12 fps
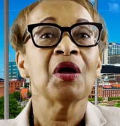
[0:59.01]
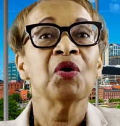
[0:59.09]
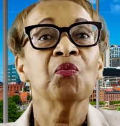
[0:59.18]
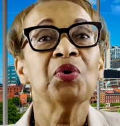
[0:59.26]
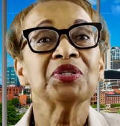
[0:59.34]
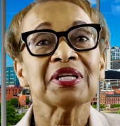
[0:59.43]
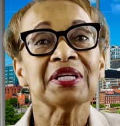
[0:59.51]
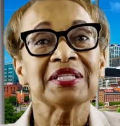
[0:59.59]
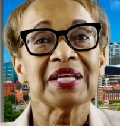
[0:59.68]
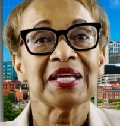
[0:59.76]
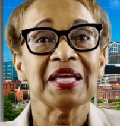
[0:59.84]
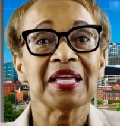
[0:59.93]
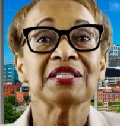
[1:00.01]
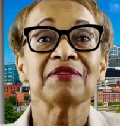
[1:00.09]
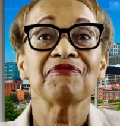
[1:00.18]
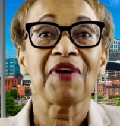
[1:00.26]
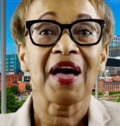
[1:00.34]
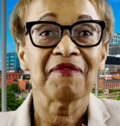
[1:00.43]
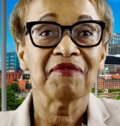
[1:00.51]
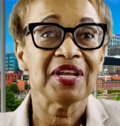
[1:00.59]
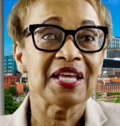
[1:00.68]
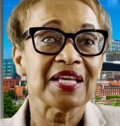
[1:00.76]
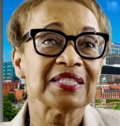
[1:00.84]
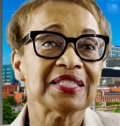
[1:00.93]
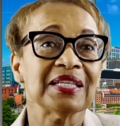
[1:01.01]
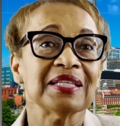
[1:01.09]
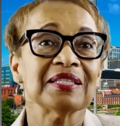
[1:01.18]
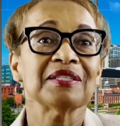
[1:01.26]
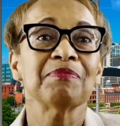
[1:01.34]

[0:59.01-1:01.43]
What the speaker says: which contains five lessons